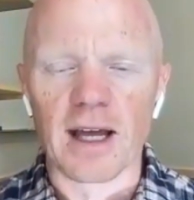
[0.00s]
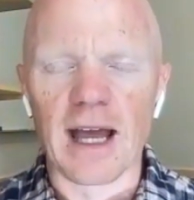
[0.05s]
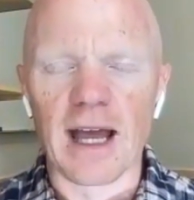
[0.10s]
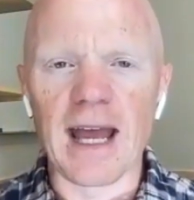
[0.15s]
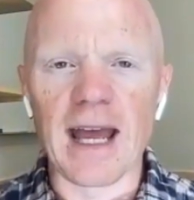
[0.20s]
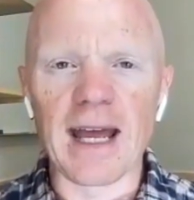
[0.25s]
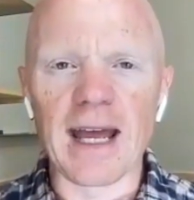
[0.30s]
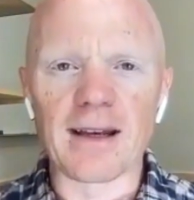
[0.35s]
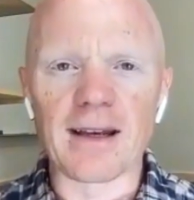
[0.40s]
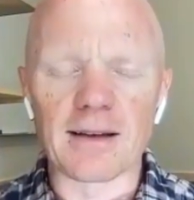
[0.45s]

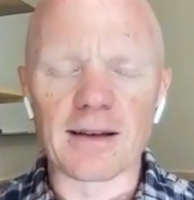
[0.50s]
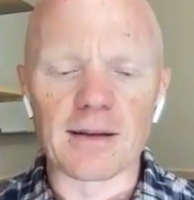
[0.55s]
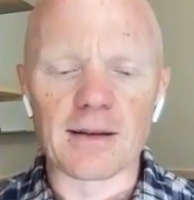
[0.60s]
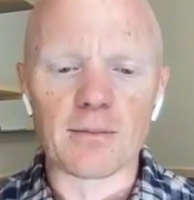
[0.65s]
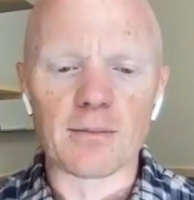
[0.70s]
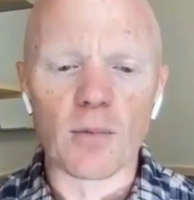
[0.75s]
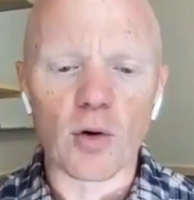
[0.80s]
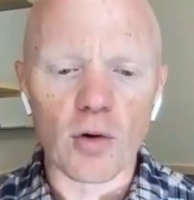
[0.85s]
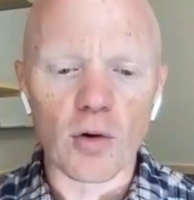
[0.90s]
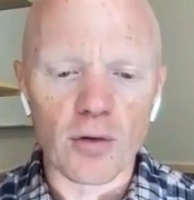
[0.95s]
And
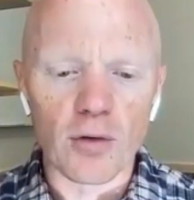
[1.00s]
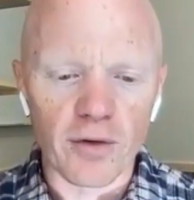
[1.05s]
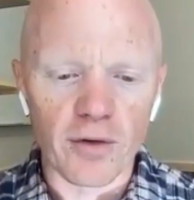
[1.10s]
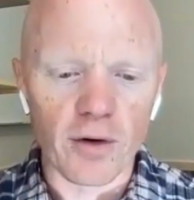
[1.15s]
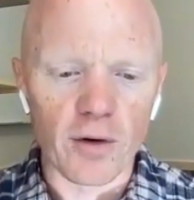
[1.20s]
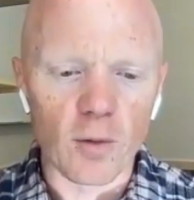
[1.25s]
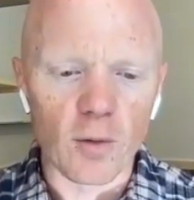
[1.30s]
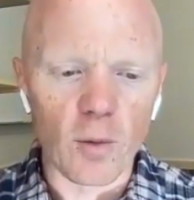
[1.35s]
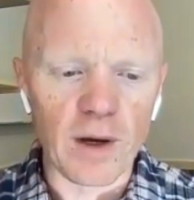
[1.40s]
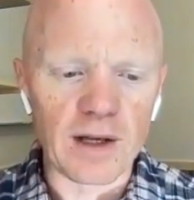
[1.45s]

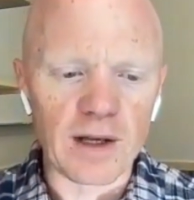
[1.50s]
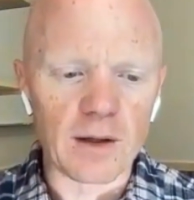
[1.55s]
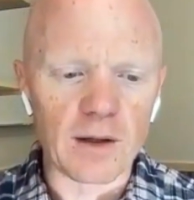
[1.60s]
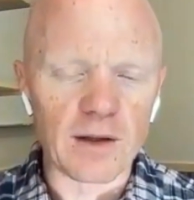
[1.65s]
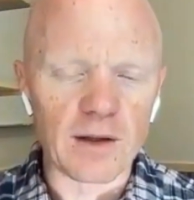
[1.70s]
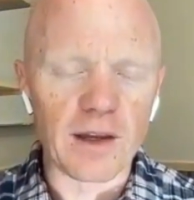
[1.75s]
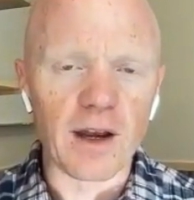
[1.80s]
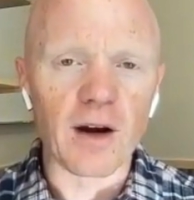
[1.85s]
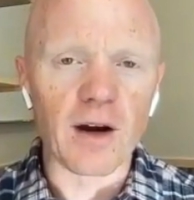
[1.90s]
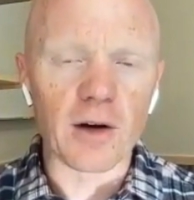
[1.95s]
moreover, when
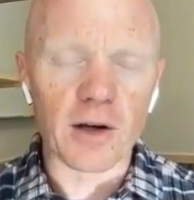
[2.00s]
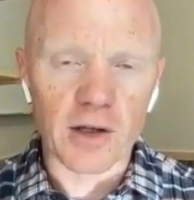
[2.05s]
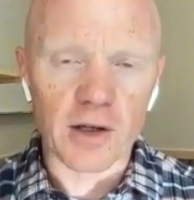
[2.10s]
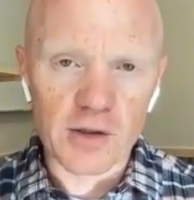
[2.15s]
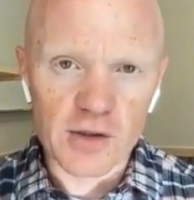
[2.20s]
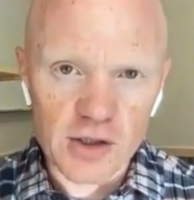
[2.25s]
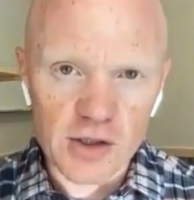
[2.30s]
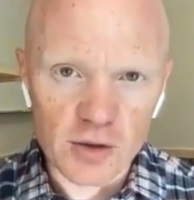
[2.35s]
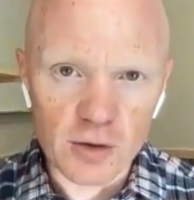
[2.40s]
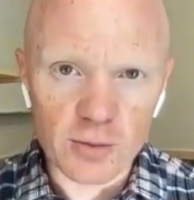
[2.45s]
they are
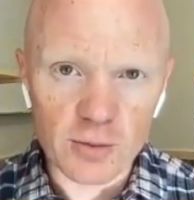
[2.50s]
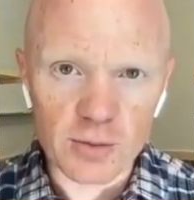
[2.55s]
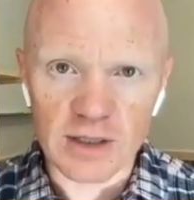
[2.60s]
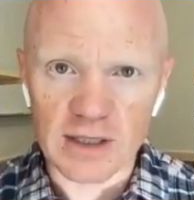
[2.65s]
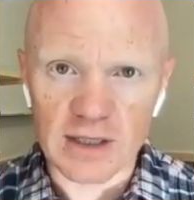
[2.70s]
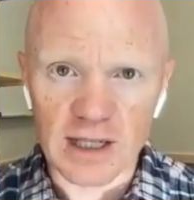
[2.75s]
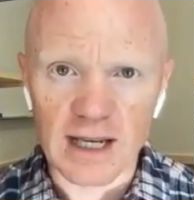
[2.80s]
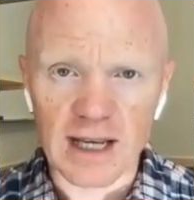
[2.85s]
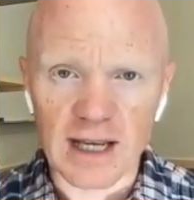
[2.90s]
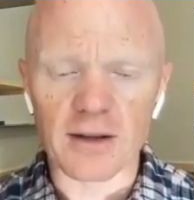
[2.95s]
consumed
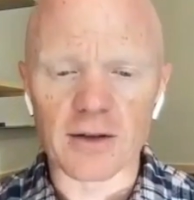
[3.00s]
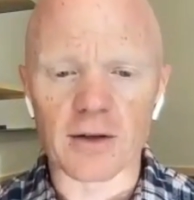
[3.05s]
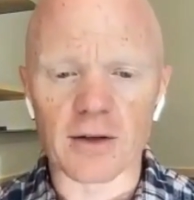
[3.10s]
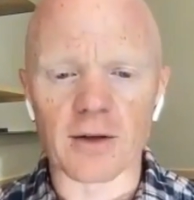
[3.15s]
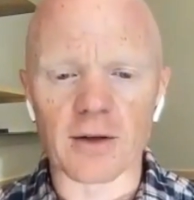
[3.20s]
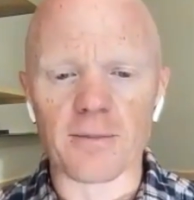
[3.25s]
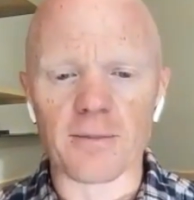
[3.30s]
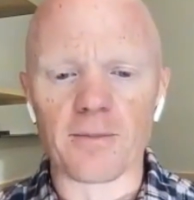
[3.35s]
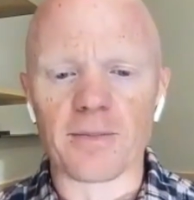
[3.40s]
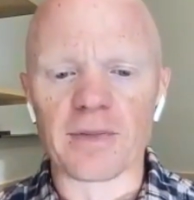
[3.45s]

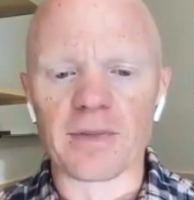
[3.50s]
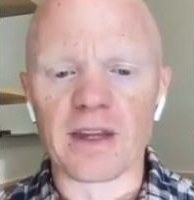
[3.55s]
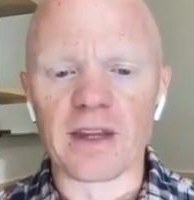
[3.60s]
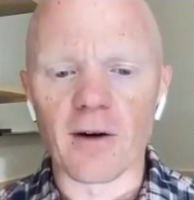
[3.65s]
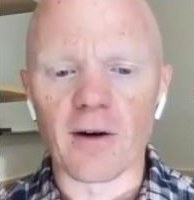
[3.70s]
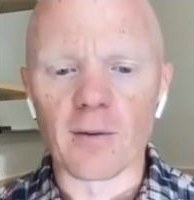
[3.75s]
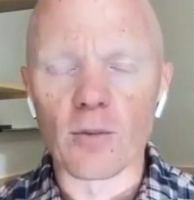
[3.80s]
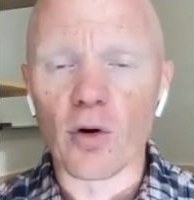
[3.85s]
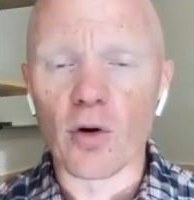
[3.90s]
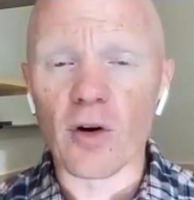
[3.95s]
together, they
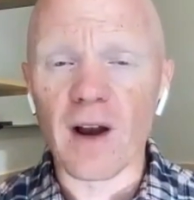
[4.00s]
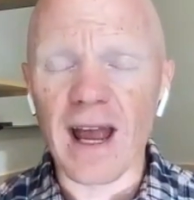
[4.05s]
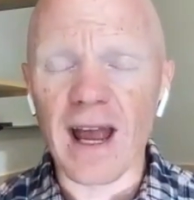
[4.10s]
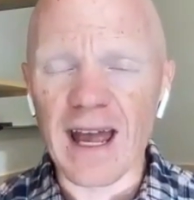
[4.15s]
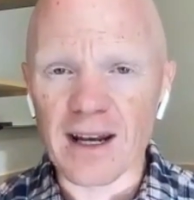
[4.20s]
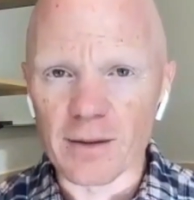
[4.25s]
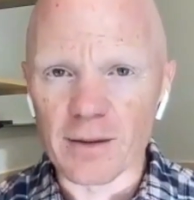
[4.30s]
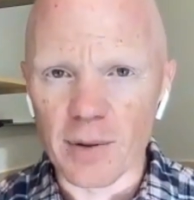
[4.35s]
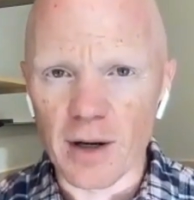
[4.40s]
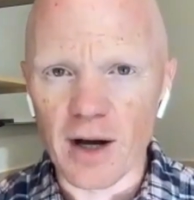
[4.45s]
are more
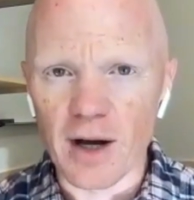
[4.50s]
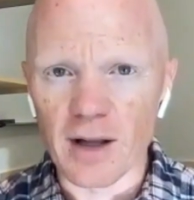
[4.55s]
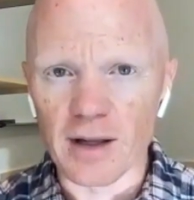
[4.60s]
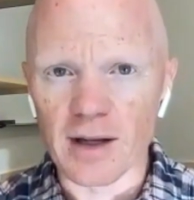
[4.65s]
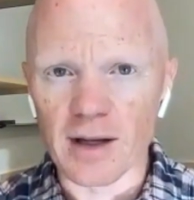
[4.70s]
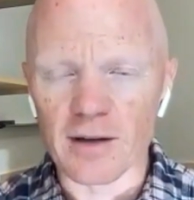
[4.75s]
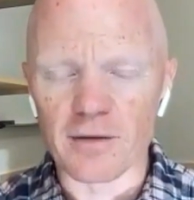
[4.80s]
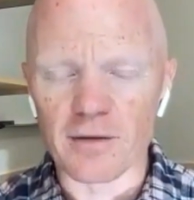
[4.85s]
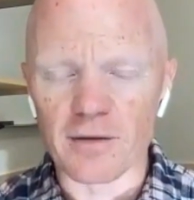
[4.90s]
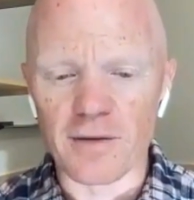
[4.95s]

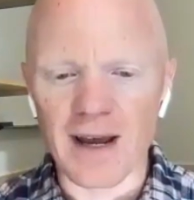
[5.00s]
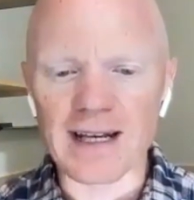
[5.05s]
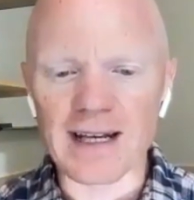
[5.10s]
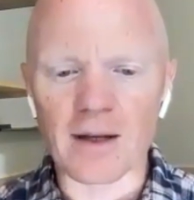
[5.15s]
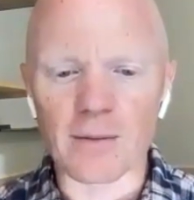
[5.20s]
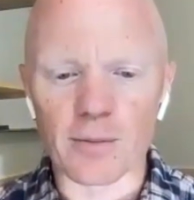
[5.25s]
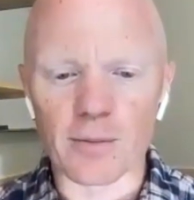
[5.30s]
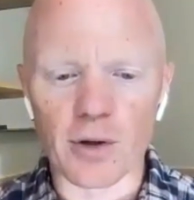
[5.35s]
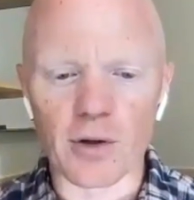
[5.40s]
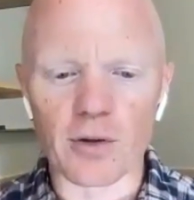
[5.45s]
anabolic. Fat
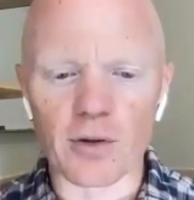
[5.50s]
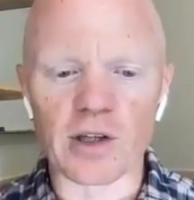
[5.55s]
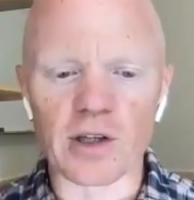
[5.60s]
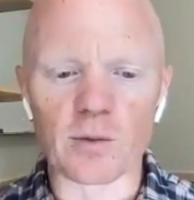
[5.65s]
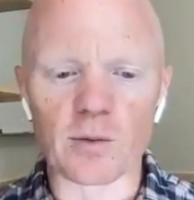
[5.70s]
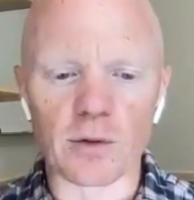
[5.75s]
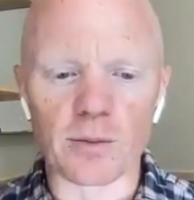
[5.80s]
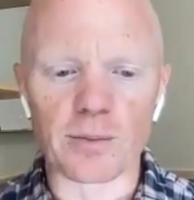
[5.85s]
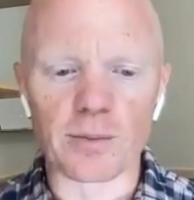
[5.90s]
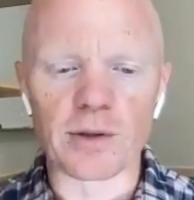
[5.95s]
and
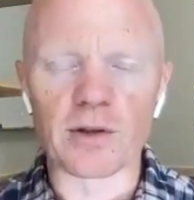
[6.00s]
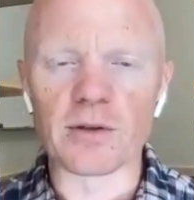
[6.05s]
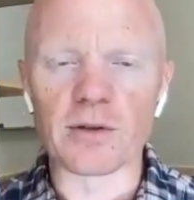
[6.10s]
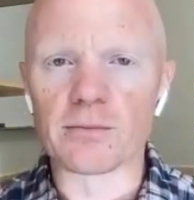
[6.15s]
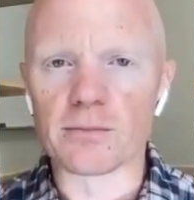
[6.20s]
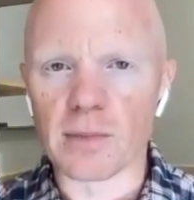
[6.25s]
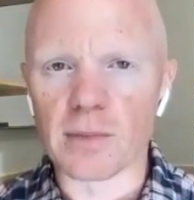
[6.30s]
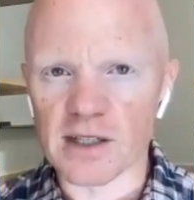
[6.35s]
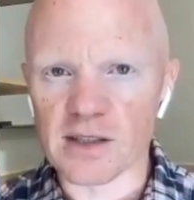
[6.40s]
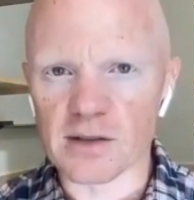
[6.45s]
protein will build
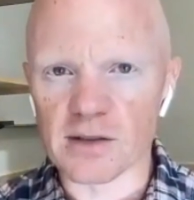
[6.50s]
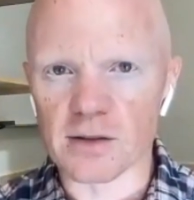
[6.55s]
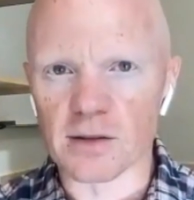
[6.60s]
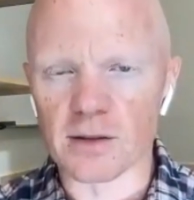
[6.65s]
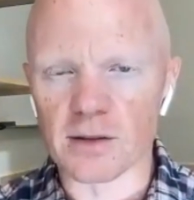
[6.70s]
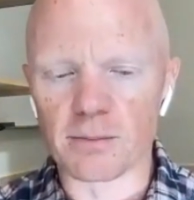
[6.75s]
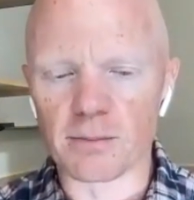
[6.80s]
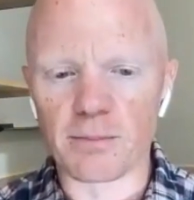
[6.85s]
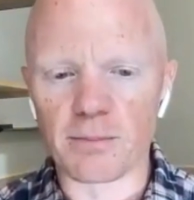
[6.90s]
muscle